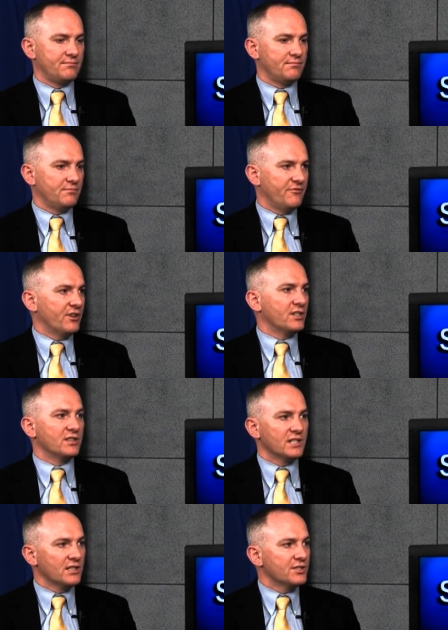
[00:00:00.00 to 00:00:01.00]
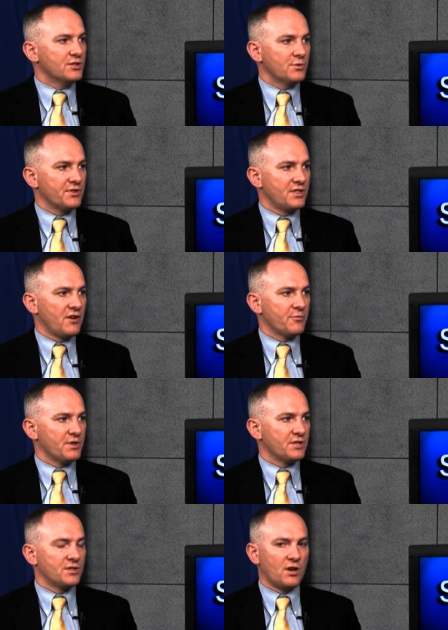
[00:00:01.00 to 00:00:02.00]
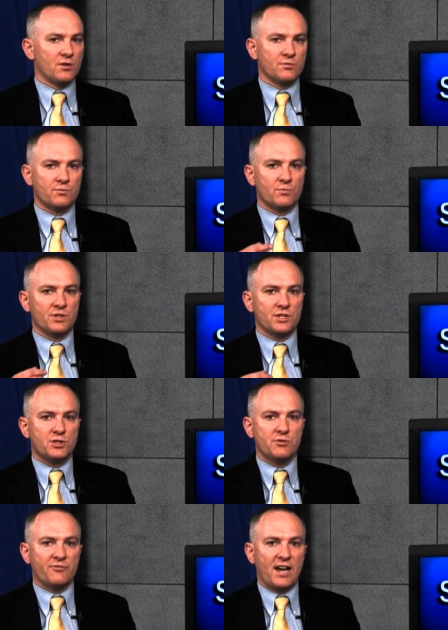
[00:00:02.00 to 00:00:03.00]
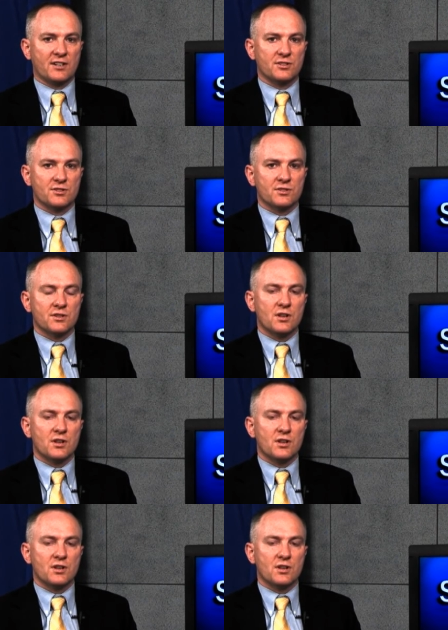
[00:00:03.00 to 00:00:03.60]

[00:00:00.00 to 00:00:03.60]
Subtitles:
very little to do with the government, are really two factors.